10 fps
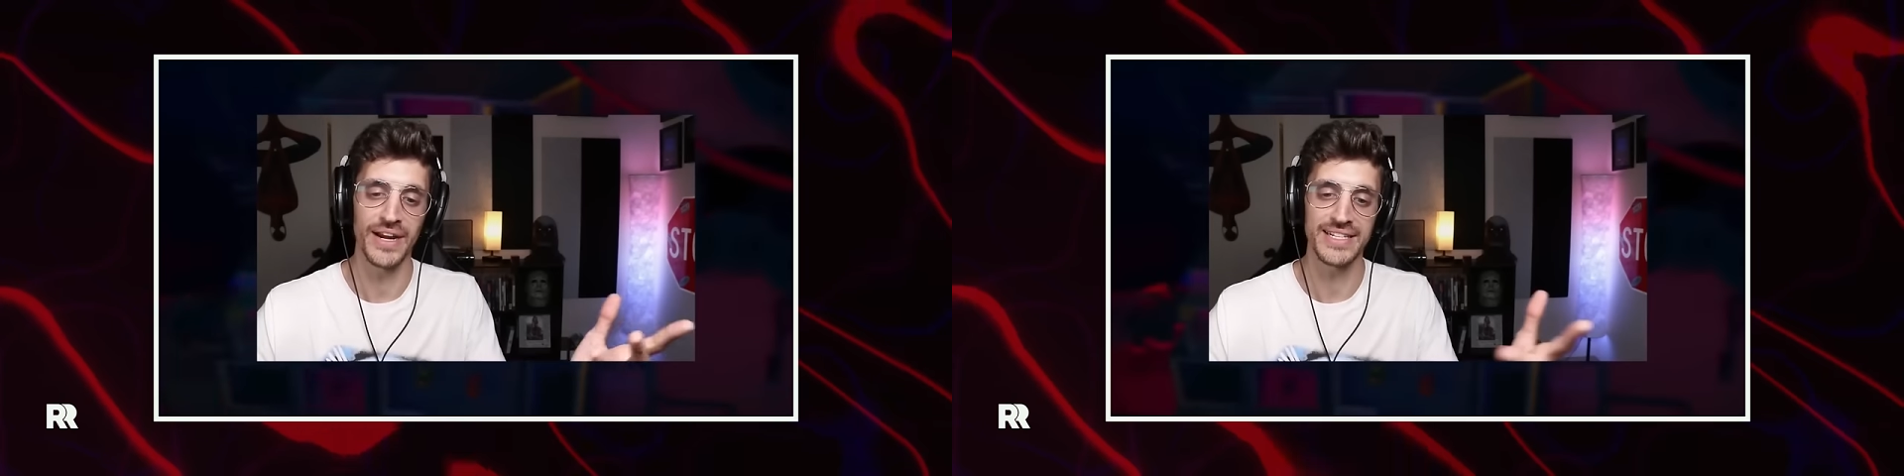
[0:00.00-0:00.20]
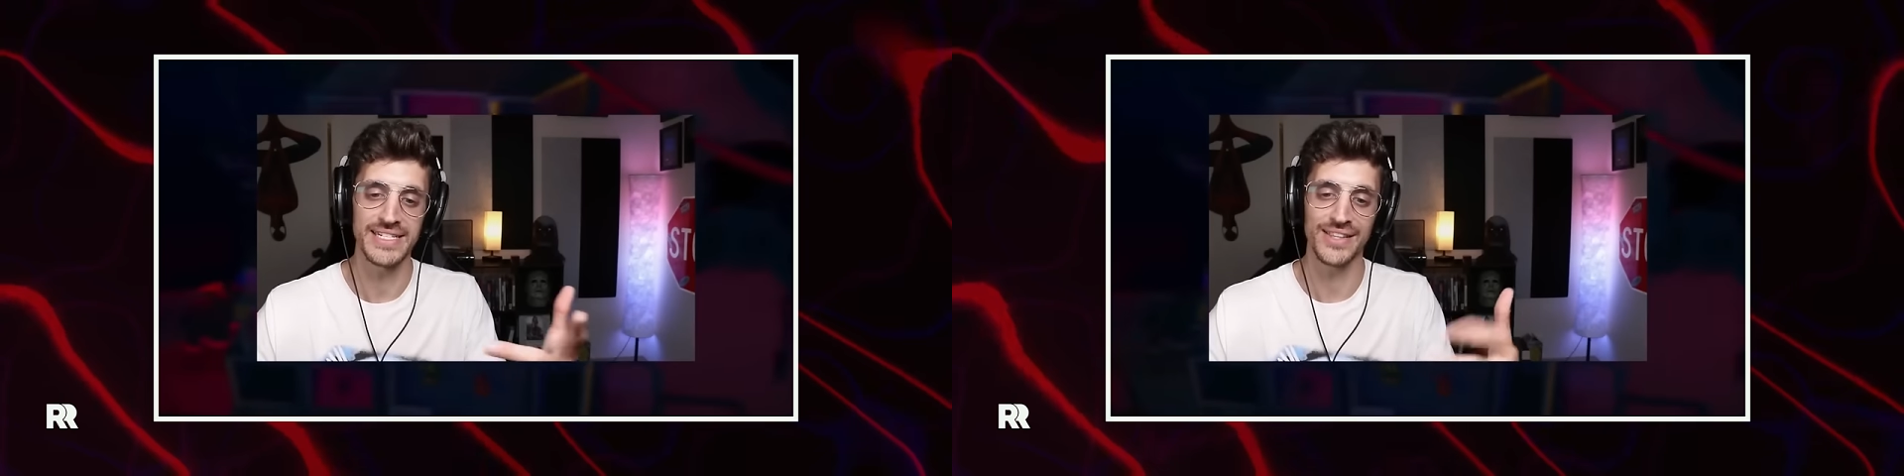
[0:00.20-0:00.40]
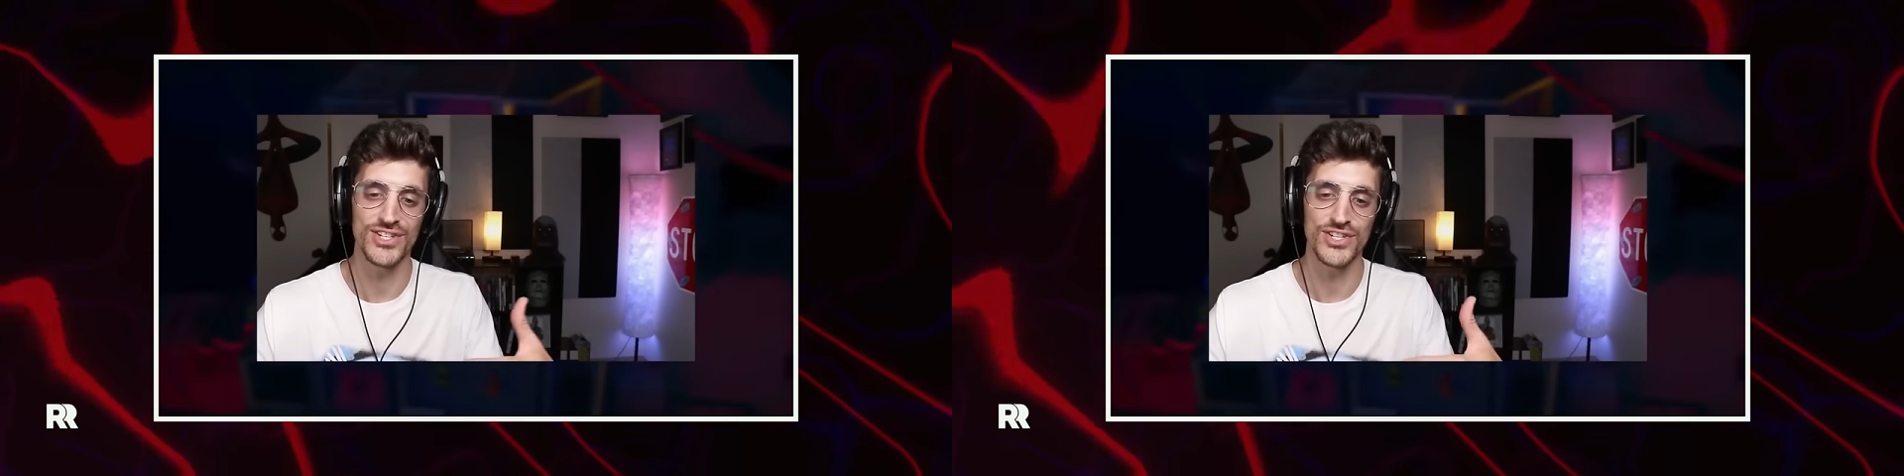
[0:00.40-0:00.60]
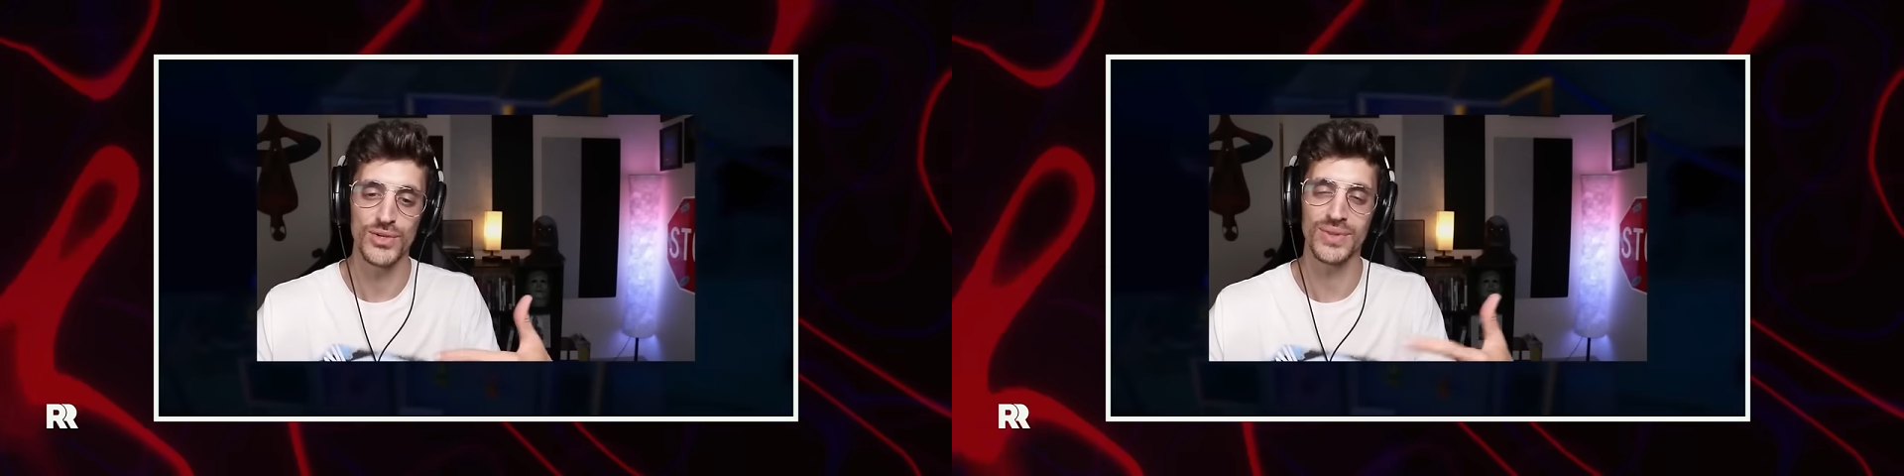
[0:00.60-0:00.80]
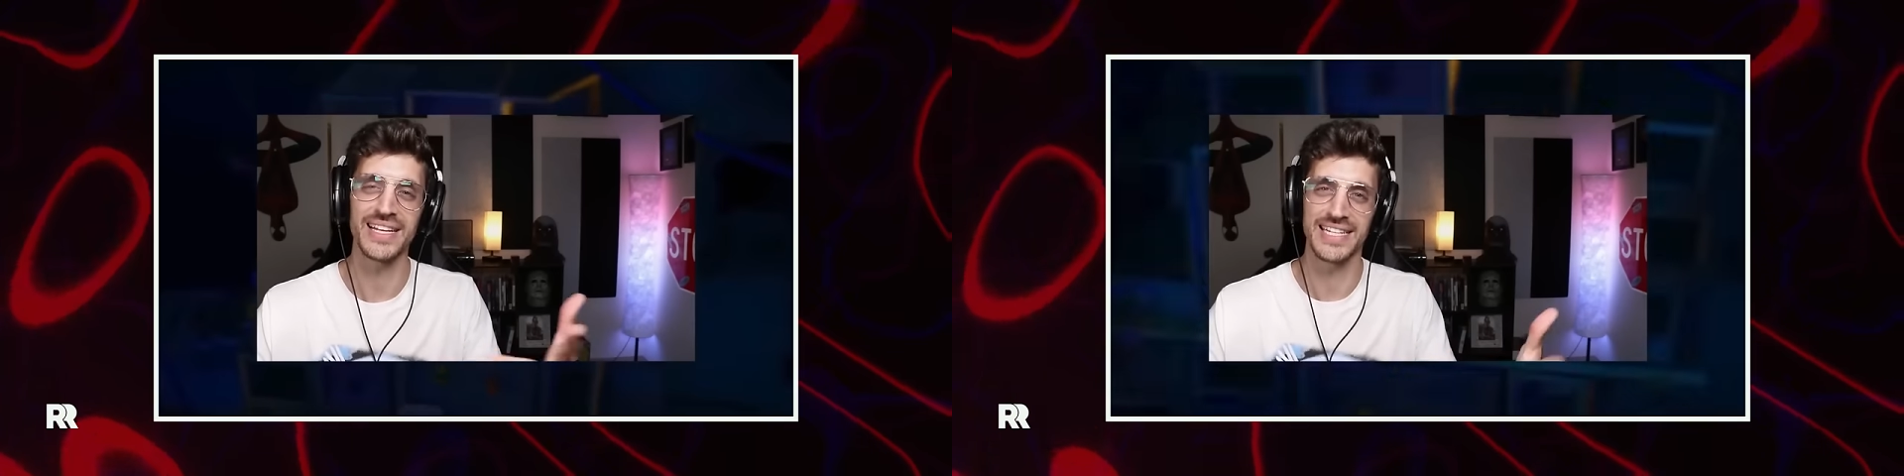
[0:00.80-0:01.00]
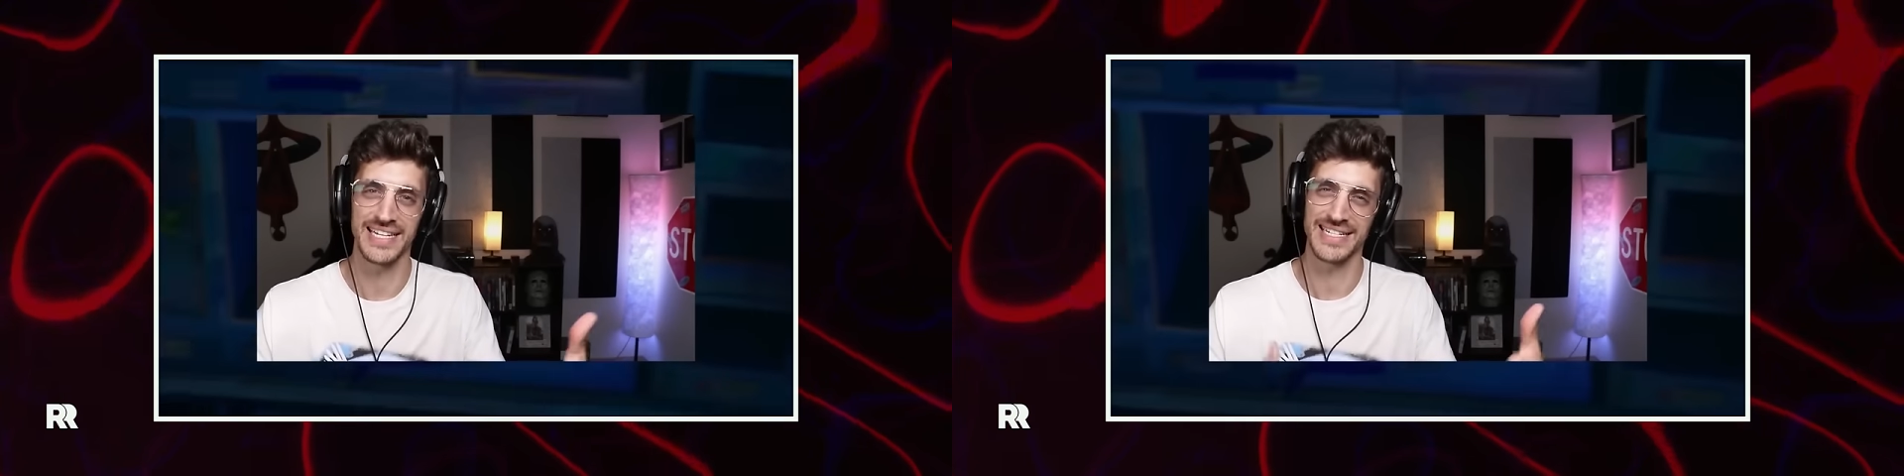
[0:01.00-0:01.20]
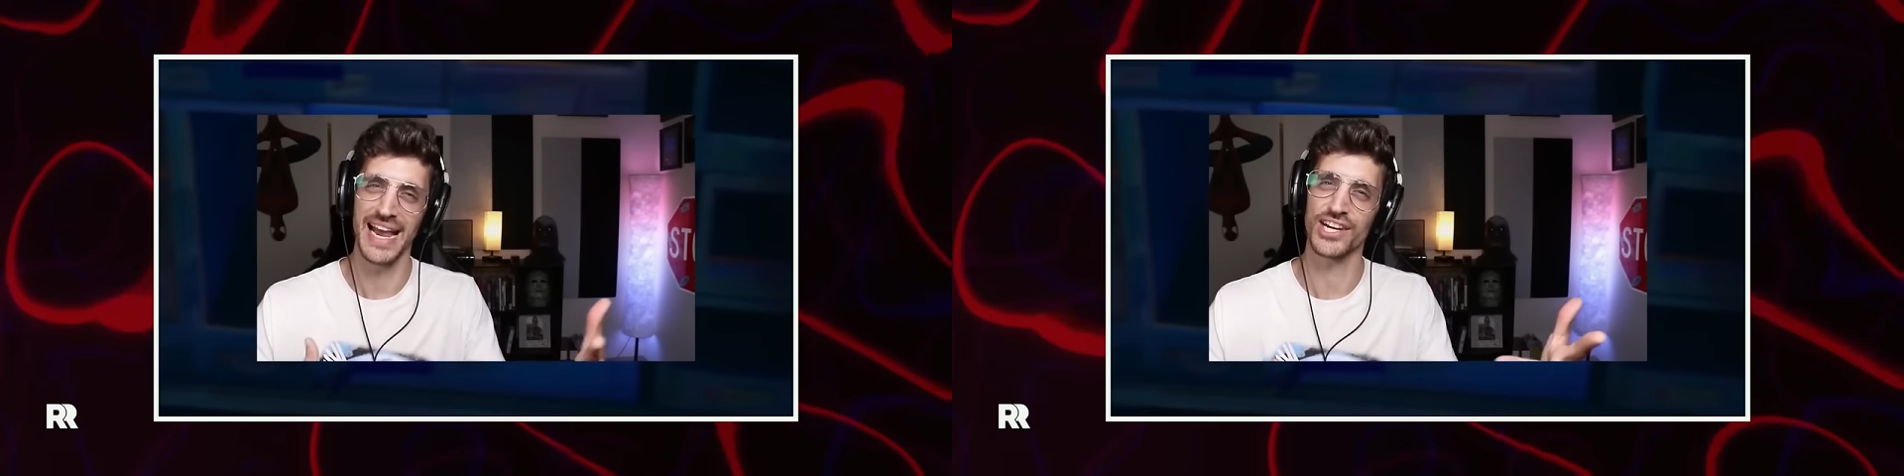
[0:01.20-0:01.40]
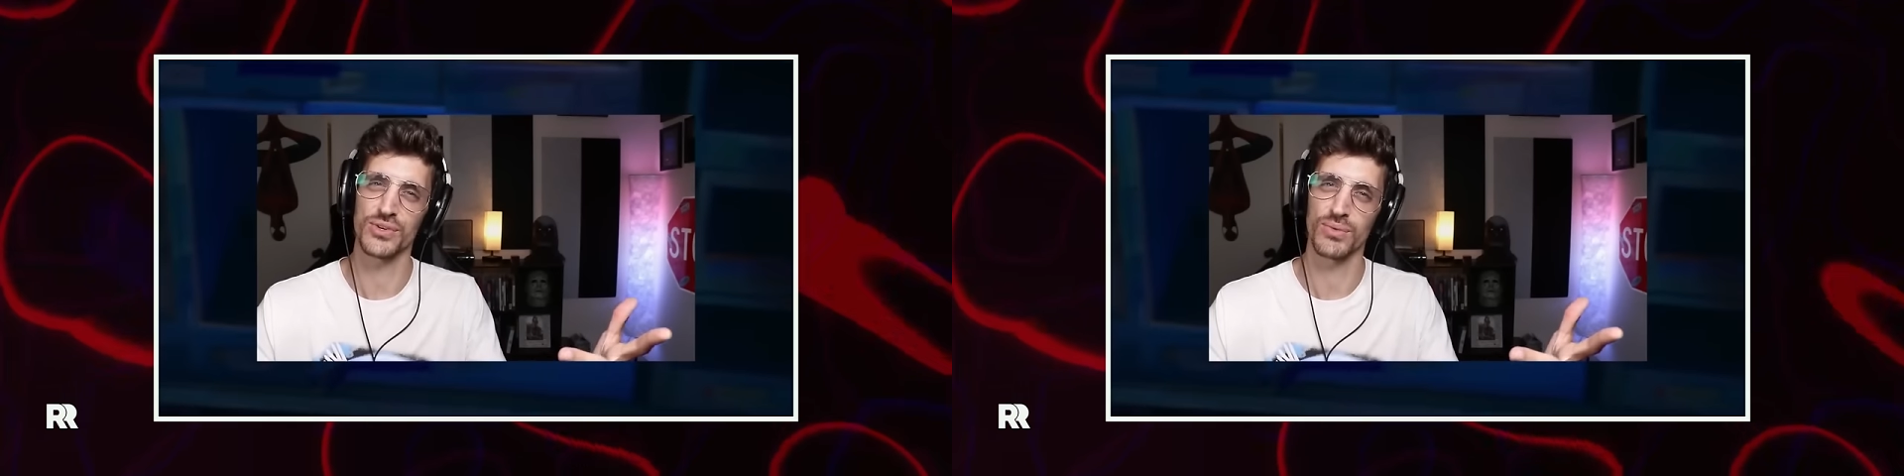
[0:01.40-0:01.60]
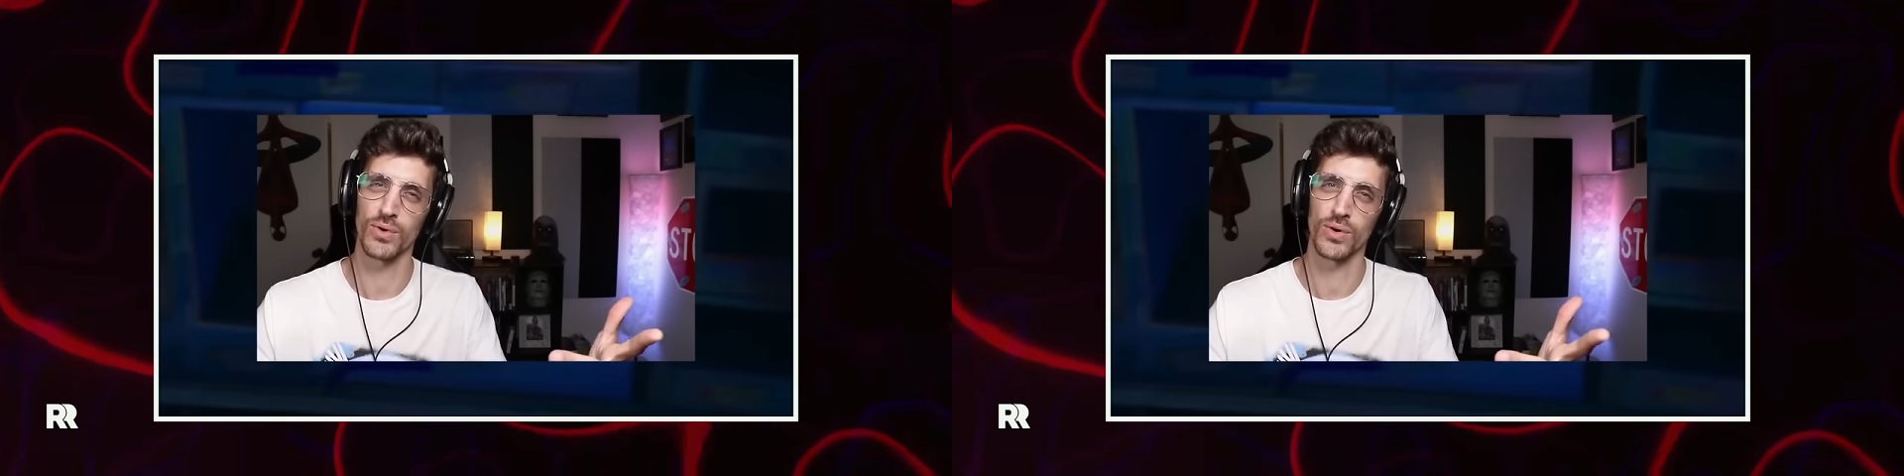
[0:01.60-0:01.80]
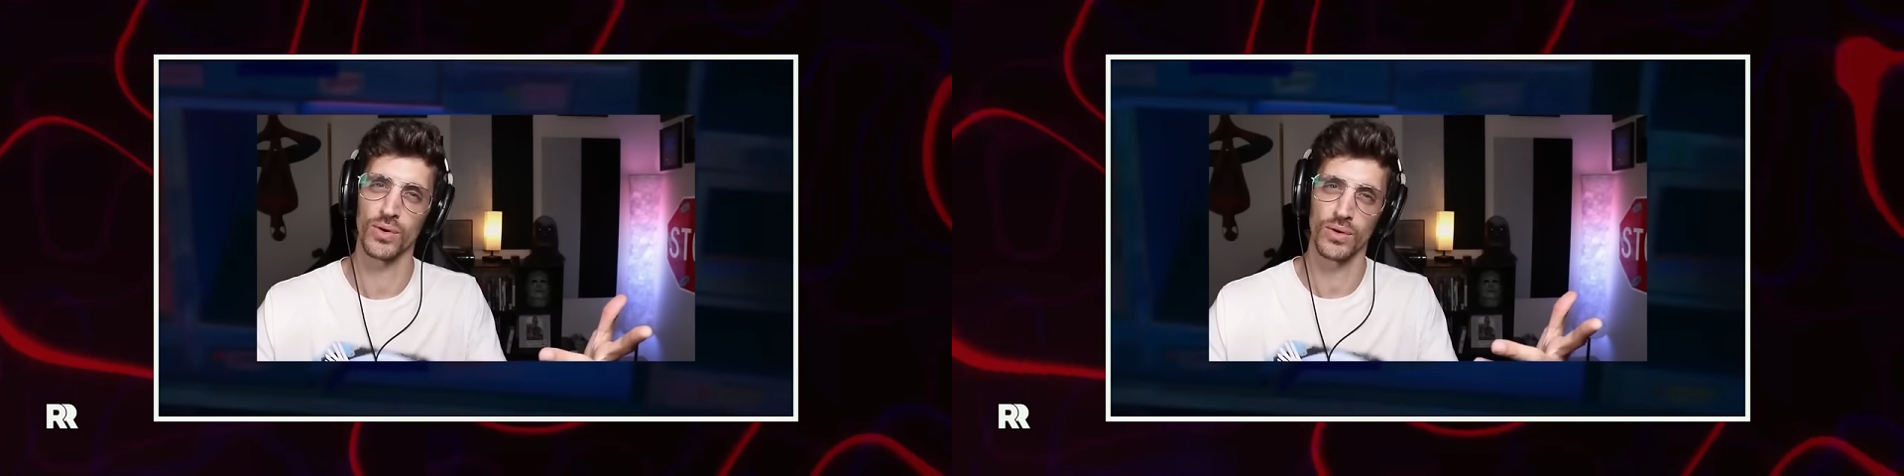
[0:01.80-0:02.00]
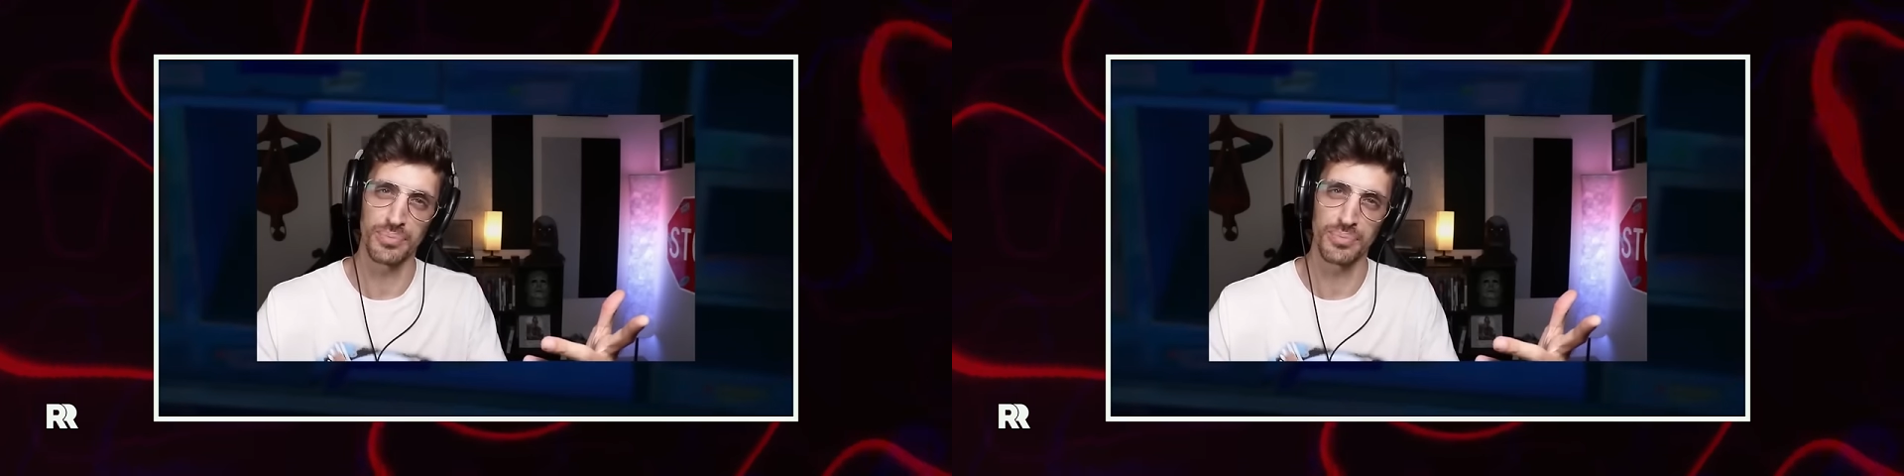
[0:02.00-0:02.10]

That's not the suit, that's his actual